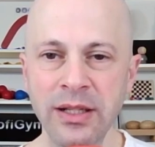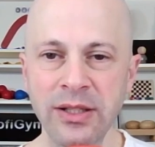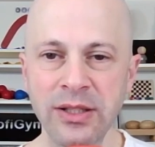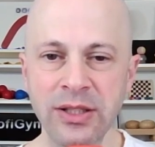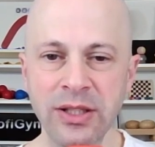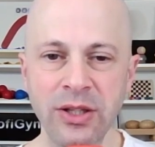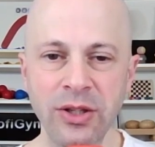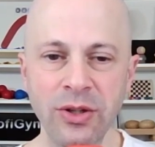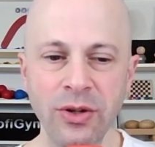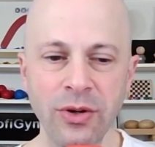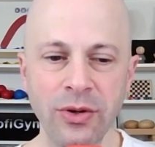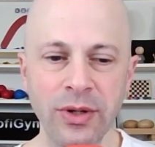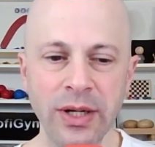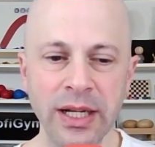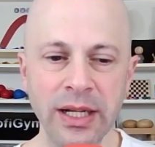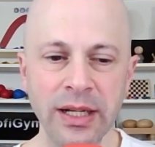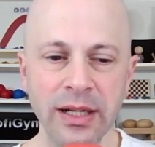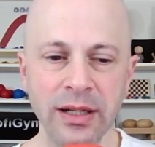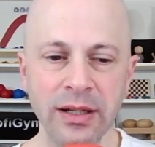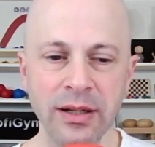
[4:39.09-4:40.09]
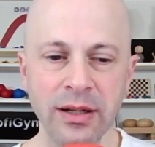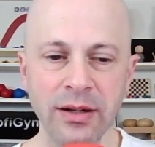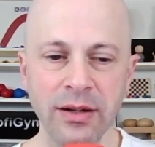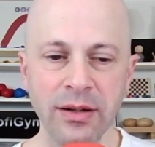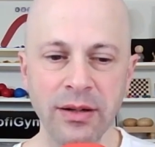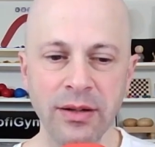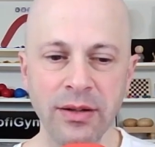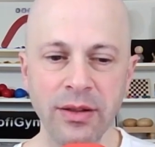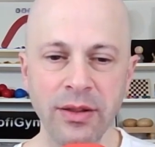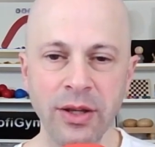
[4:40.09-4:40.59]
skewering
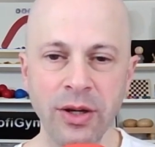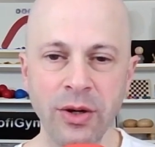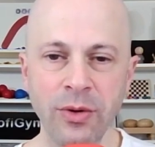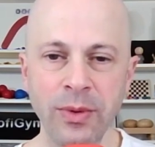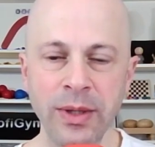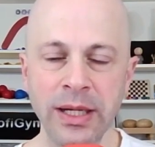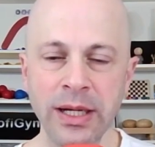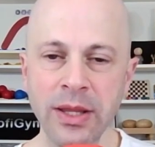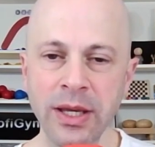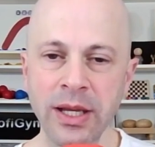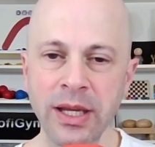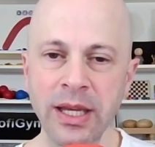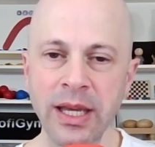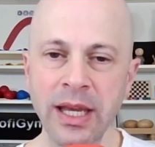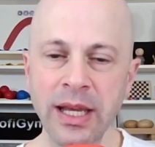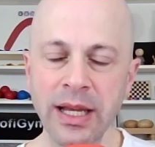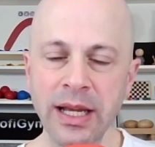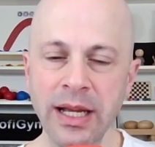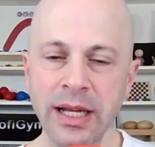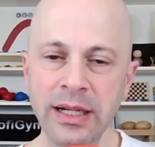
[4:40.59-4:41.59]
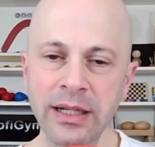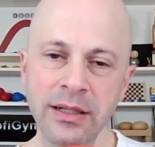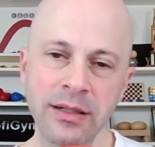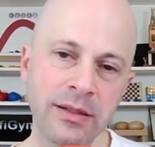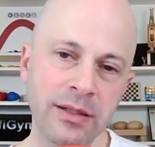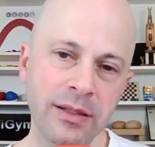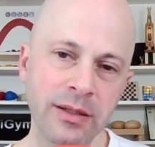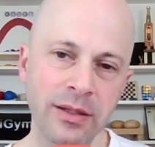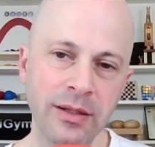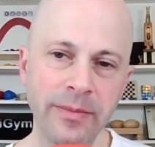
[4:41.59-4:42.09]
the queen and the king
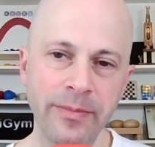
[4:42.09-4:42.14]
and